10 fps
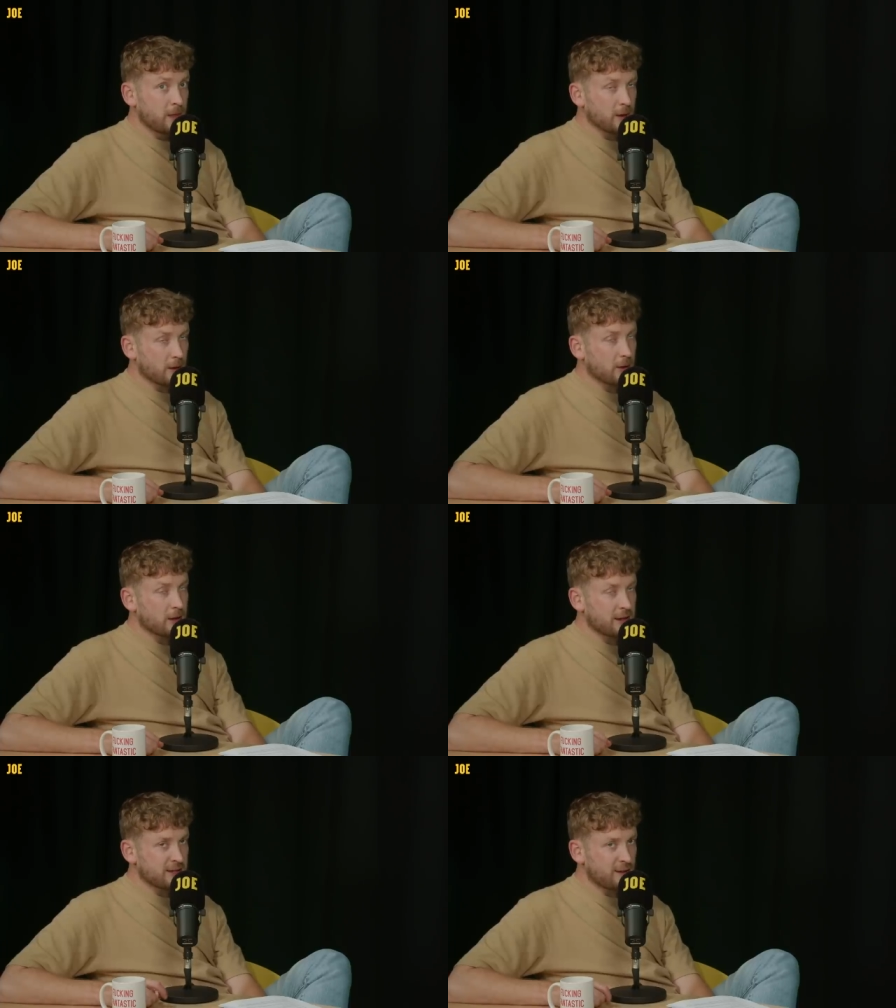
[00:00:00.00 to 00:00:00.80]

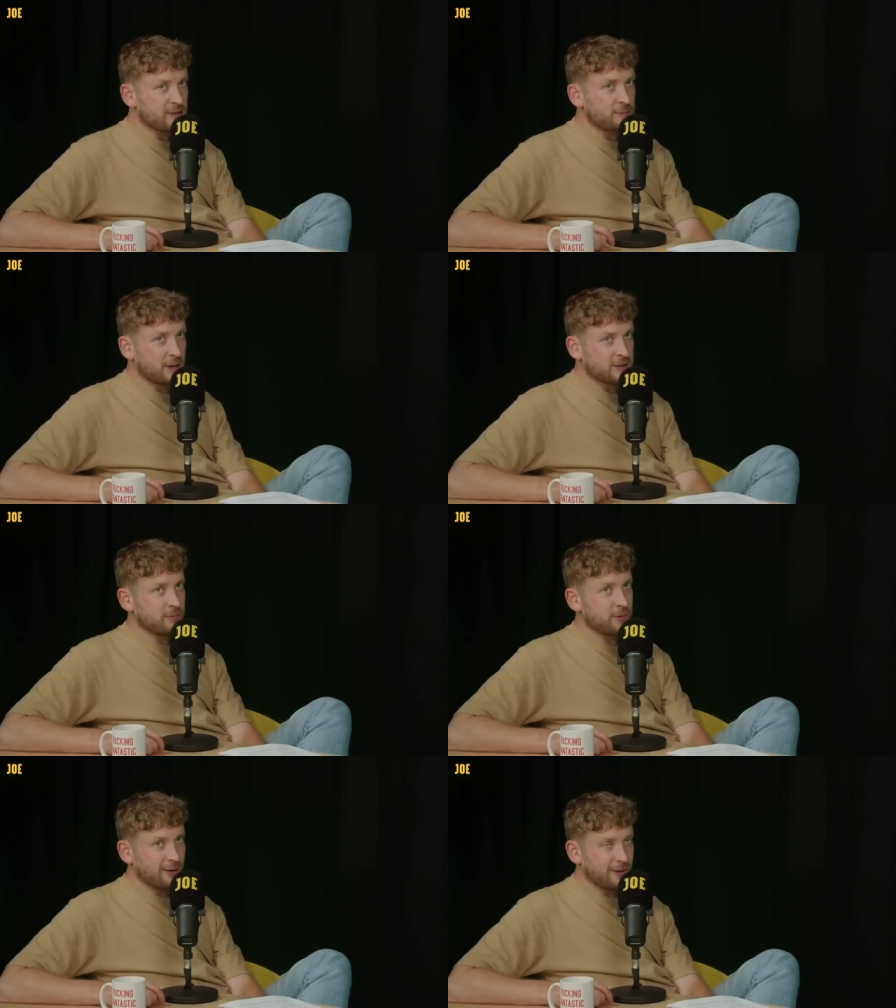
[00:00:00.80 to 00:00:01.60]
The Conservative
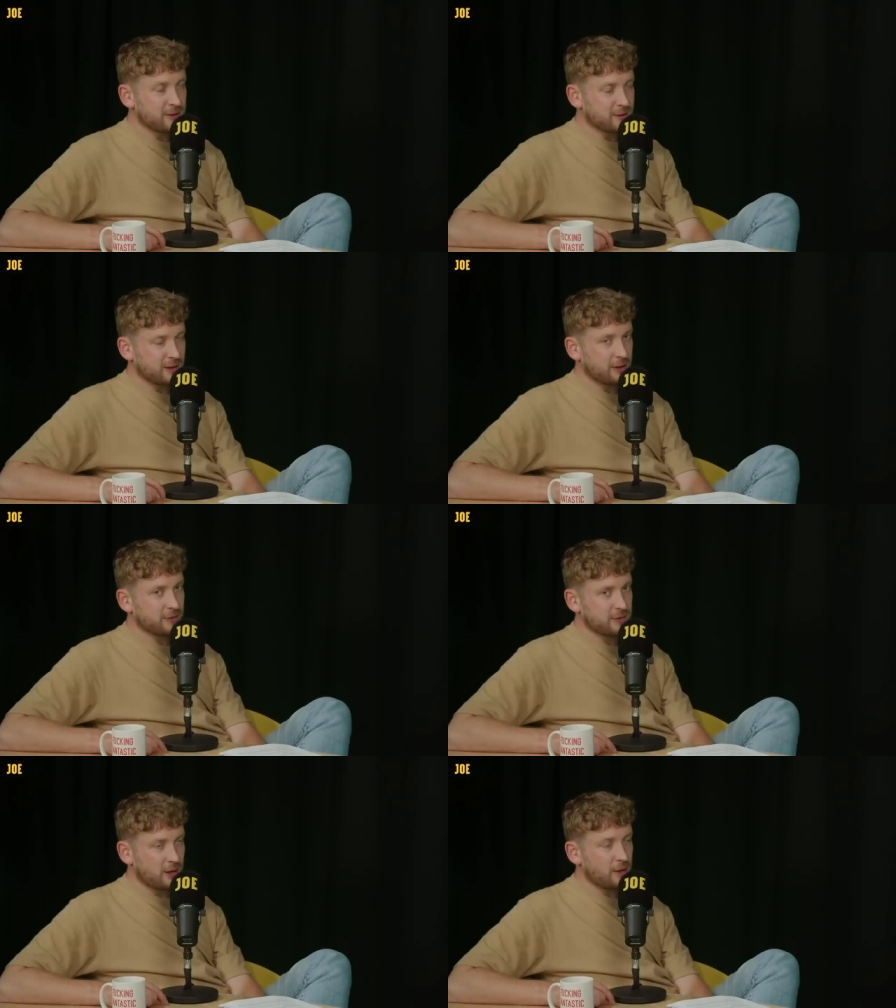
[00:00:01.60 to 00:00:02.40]
Party reinvents
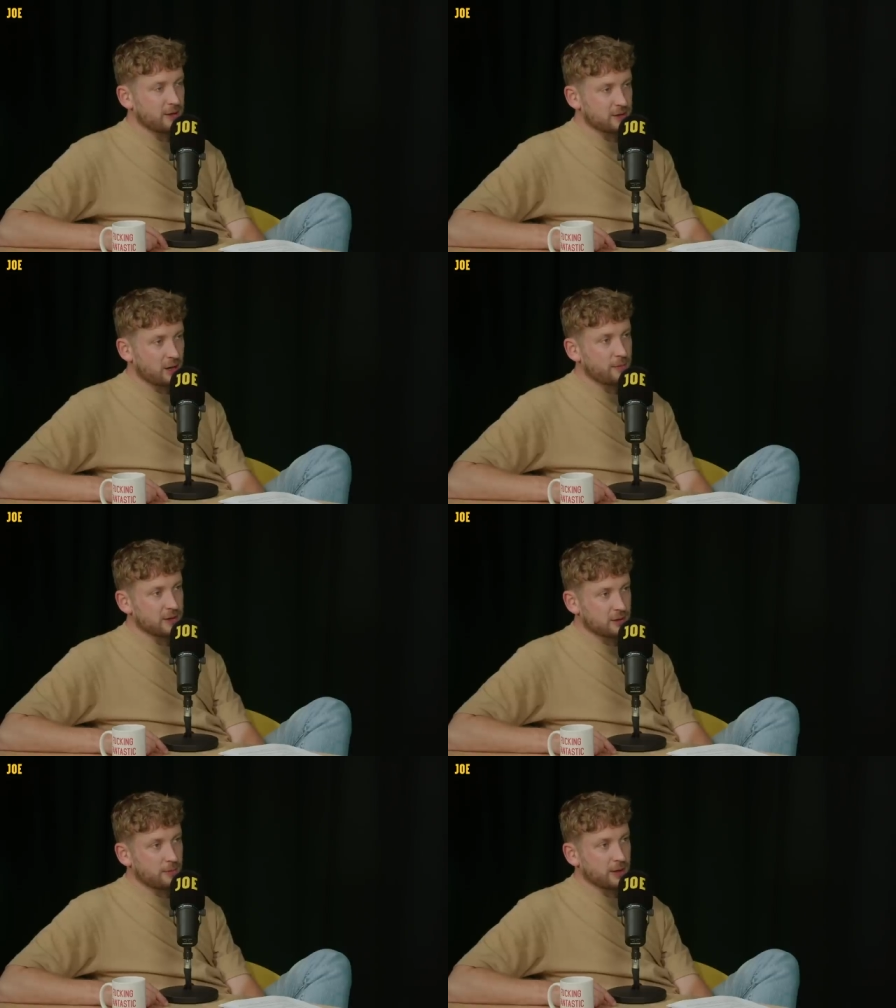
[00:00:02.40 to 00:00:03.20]
itself time and time
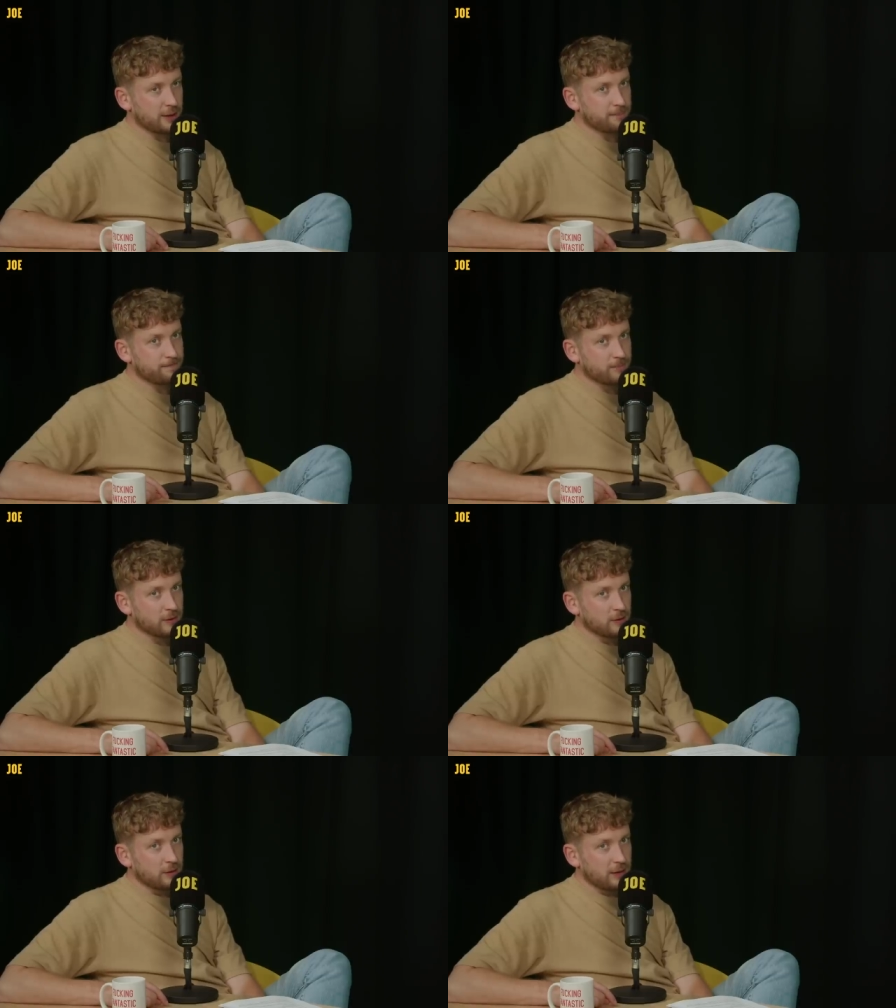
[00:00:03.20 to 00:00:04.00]
and time again.
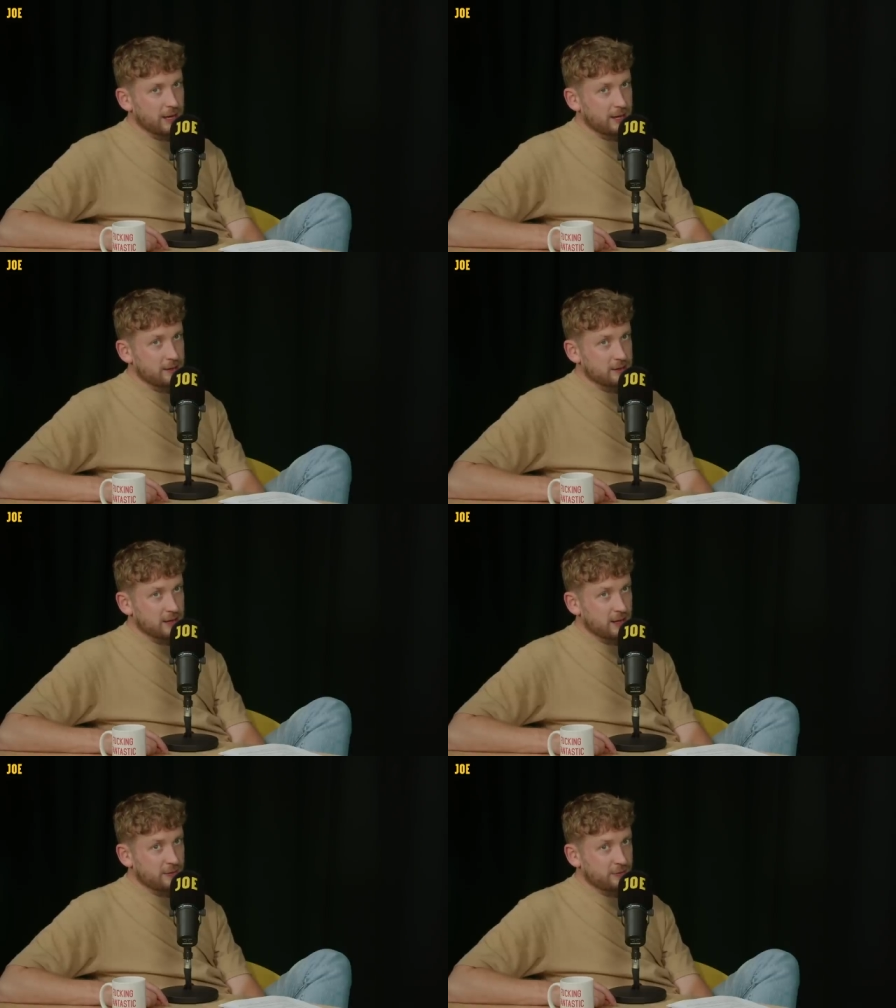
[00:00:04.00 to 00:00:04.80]
And
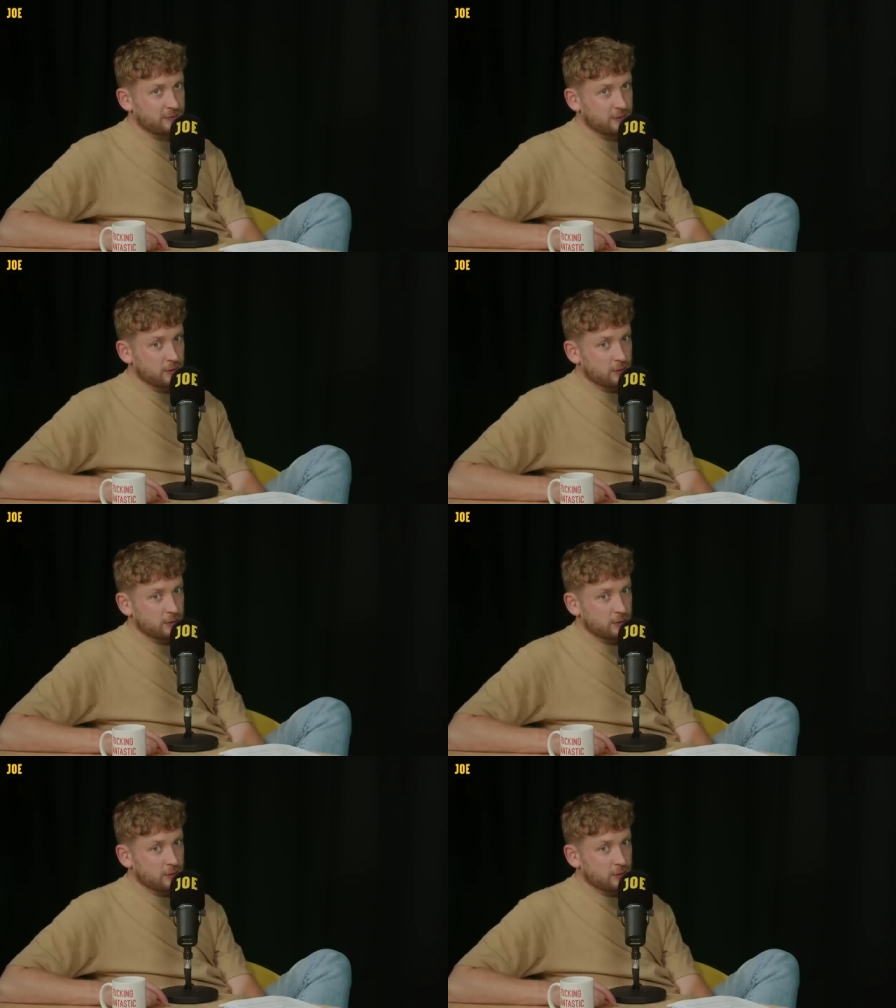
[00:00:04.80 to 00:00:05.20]
if